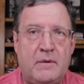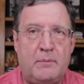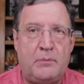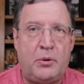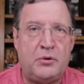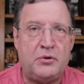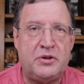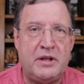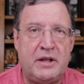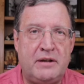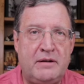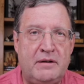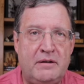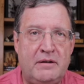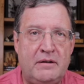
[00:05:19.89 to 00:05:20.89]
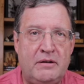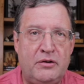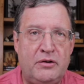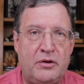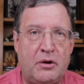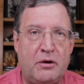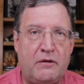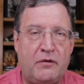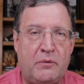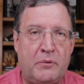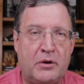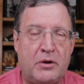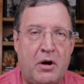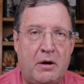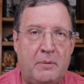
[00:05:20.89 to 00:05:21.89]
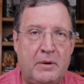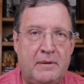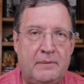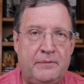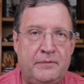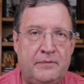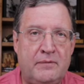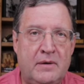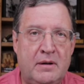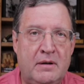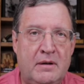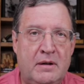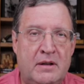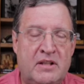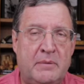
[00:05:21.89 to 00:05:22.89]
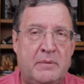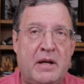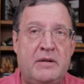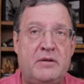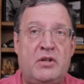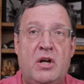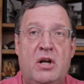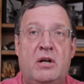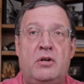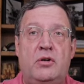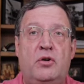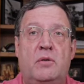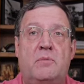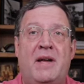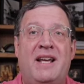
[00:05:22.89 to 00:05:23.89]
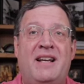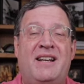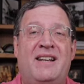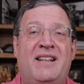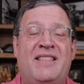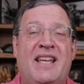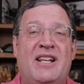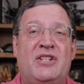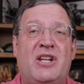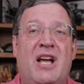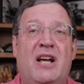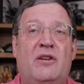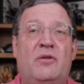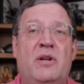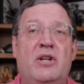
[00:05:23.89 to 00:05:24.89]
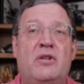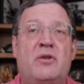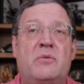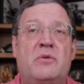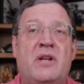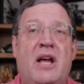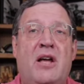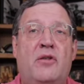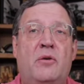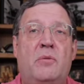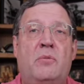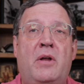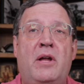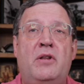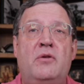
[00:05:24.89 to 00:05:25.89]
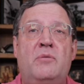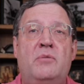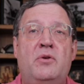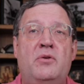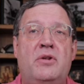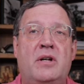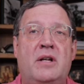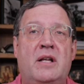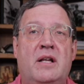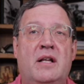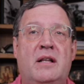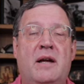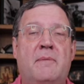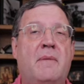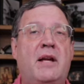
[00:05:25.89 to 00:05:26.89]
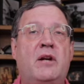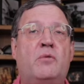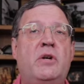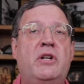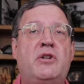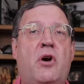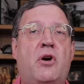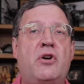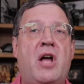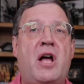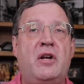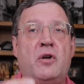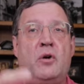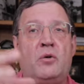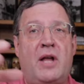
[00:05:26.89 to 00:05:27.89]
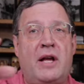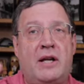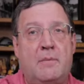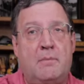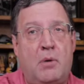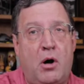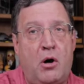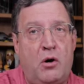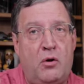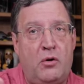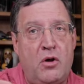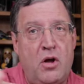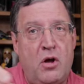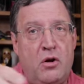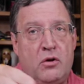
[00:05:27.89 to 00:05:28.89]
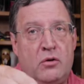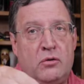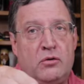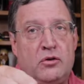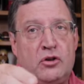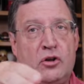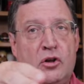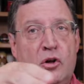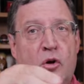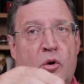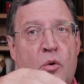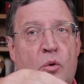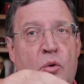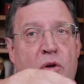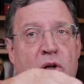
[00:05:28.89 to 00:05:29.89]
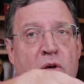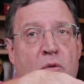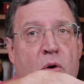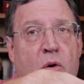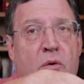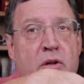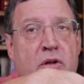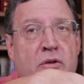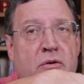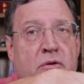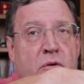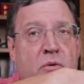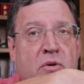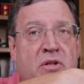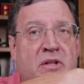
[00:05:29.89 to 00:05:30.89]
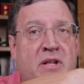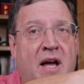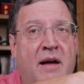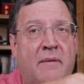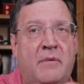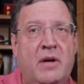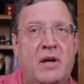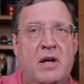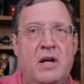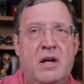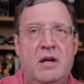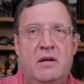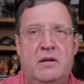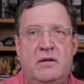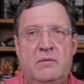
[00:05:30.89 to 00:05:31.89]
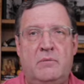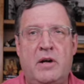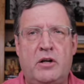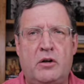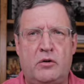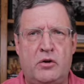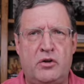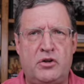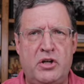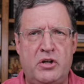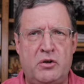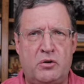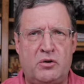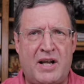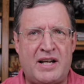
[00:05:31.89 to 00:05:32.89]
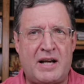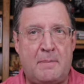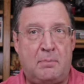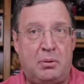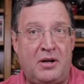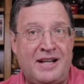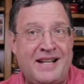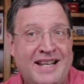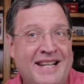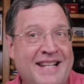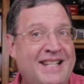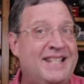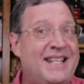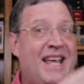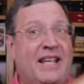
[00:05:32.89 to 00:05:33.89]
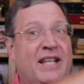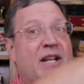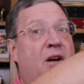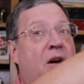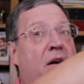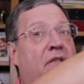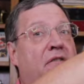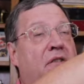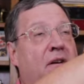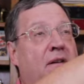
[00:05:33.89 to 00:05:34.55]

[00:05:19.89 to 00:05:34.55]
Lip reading: pulls in dirt from the carpet. Sometimes you can make things concrete in terms of how they're playing their music. Like make a retardando like a ball slowly rolling to a stop. Make a crescendo like a plane taking off.